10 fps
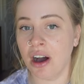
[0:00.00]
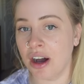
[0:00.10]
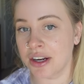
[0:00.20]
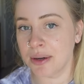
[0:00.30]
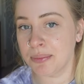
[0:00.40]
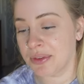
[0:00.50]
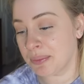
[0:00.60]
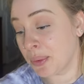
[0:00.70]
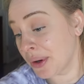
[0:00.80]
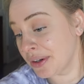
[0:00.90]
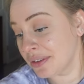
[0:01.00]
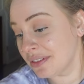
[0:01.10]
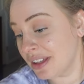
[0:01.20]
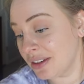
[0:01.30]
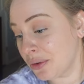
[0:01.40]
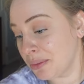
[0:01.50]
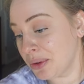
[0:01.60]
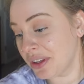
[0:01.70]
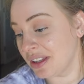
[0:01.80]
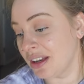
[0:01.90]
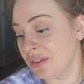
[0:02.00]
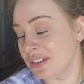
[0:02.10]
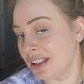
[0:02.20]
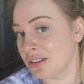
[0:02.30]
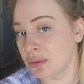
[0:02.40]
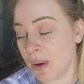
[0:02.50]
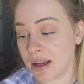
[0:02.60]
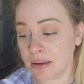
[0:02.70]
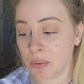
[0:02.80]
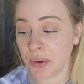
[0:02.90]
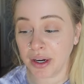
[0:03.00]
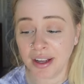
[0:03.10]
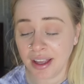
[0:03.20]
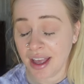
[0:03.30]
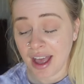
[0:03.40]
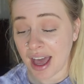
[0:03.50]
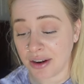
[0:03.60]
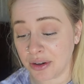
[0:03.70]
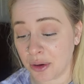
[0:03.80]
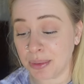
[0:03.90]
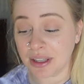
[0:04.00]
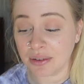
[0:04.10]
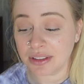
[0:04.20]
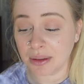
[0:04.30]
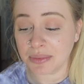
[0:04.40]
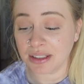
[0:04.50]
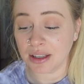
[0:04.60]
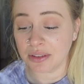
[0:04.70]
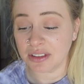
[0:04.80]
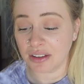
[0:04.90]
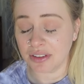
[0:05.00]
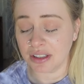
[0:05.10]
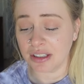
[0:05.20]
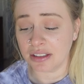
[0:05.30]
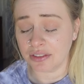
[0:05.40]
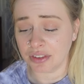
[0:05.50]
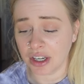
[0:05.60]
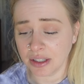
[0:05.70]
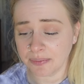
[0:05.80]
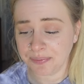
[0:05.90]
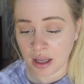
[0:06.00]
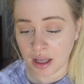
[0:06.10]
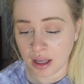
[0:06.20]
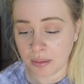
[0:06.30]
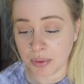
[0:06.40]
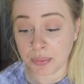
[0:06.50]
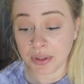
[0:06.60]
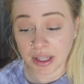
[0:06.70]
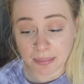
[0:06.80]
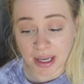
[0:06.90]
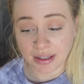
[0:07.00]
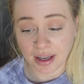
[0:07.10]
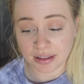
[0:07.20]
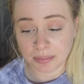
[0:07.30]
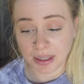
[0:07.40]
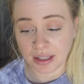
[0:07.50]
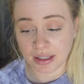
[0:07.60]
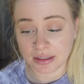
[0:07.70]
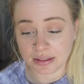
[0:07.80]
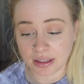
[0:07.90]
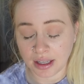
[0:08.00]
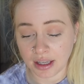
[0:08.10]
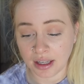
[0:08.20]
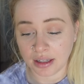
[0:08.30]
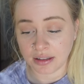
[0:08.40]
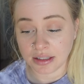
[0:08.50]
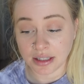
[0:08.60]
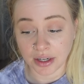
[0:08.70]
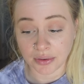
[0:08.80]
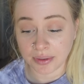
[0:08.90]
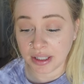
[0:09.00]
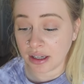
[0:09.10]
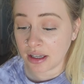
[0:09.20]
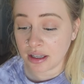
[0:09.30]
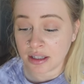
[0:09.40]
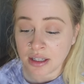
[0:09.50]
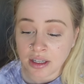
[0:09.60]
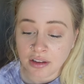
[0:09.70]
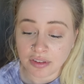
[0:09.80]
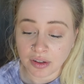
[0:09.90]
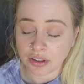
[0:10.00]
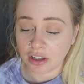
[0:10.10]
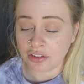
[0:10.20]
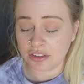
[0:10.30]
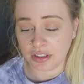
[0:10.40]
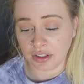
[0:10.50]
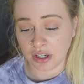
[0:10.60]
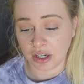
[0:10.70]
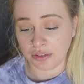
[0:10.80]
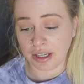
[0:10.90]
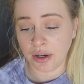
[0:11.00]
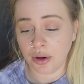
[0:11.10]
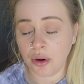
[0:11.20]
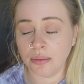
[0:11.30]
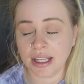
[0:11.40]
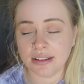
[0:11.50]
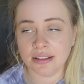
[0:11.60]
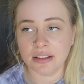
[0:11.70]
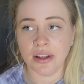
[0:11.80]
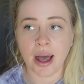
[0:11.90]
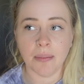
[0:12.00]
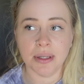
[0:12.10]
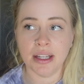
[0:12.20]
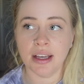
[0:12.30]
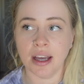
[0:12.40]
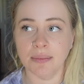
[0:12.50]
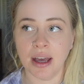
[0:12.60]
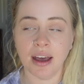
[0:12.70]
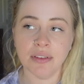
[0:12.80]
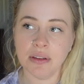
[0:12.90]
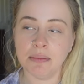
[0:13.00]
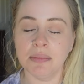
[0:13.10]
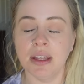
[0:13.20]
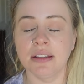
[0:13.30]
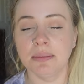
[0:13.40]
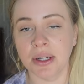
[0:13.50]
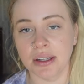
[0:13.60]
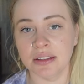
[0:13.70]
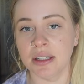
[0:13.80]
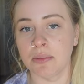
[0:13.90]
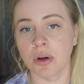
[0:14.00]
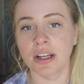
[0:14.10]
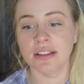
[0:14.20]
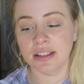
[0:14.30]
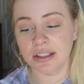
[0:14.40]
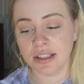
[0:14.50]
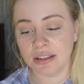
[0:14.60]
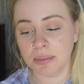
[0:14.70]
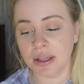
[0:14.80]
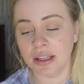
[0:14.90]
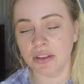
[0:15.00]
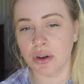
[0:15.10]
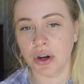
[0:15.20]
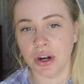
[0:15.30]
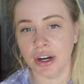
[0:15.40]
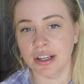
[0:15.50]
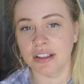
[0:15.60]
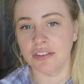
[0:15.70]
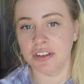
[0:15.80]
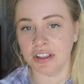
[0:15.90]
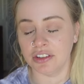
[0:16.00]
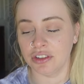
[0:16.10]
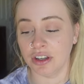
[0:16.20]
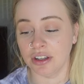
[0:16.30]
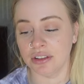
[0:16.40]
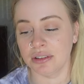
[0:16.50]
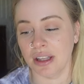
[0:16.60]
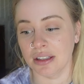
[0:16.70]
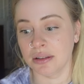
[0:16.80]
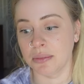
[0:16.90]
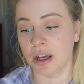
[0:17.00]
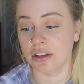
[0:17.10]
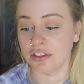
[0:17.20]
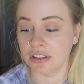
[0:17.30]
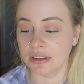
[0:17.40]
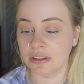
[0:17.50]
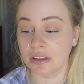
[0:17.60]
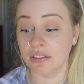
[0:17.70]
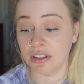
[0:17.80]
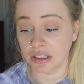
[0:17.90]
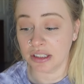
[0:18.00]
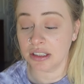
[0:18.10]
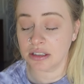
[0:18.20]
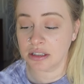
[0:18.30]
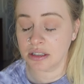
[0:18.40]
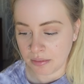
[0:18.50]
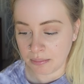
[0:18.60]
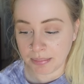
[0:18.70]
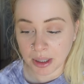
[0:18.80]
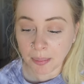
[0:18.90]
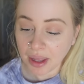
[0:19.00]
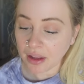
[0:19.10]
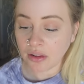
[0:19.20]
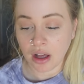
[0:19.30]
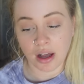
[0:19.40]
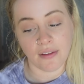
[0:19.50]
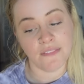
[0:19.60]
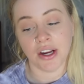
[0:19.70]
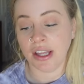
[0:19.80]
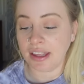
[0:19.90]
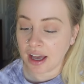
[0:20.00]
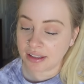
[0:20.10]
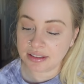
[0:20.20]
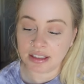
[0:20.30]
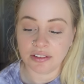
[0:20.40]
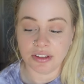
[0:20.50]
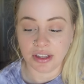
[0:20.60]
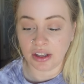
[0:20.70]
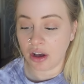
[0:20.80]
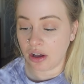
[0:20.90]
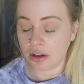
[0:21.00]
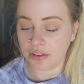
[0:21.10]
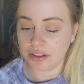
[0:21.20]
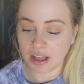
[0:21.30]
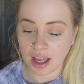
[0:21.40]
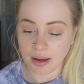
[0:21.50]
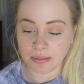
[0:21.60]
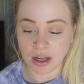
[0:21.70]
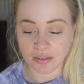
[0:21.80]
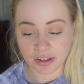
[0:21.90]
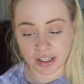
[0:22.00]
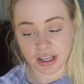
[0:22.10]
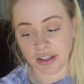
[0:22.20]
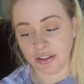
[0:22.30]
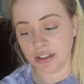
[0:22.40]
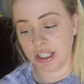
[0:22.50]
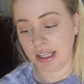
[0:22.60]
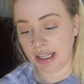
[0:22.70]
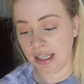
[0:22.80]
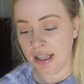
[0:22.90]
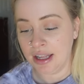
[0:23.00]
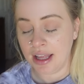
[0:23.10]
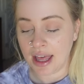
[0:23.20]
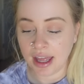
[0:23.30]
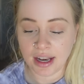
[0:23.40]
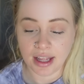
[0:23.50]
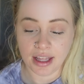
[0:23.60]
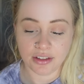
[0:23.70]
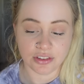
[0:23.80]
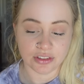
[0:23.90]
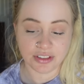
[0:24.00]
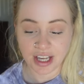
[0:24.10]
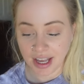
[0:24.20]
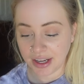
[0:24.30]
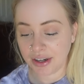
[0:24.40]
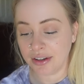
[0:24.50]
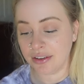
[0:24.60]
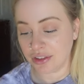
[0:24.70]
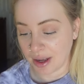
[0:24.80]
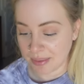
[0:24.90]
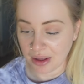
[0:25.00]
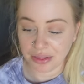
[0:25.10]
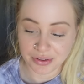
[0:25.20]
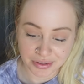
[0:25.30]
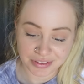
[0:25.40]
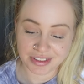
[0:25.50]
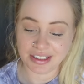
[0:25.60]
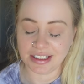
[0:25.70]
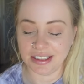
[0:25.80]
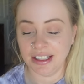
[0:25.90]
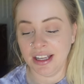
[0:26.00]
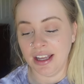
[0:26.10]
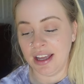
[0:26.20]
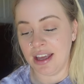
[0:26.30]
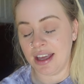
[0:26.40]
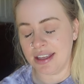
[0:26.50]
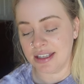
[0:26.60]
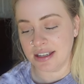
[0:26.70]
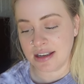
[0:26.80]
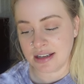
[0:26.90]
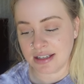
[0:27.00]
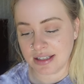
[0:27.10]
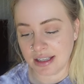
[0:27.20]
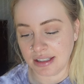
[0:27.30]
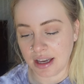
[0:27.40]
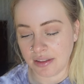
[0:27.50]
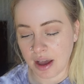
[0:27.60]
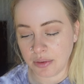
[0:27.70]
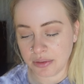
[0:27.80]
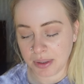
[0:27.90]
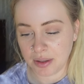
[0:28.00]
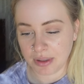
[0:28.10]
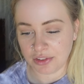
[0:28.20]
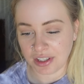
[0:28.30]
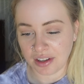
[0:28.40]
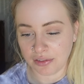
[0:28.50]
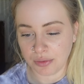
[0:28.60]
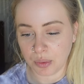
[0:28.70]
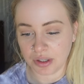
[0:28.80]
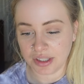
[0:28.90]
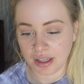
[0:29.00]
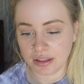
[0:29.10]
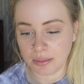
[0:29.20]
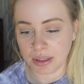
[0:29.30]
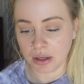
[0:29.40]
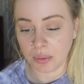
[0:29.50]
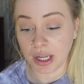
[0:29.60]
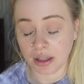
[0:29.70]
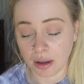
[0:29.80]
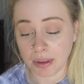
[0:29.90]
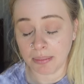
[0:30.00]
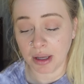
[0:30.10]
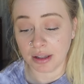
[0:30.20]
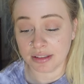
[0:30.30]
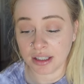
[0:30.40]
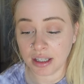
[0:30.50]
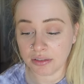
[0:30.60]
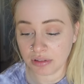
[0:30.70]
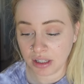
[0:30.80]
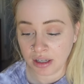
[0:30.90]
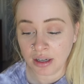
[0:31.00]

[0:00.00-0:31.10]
hotter more than normal and then I was like sweating more. I don't know, but that was something that was definitely different. Um, really bad gas pains and diarrhea, felt nauseous in the car Right home. That's still happening. I haven't experienced any morning sickness, but in the car, it definitely triggers like some nauseous feeling burping a lot, very gassy, feeling hot all the time, not very hungry, headache, just tired, dry mouth, thirsty. And yeah, that was pretty much it for 10 DPO when I got my positive.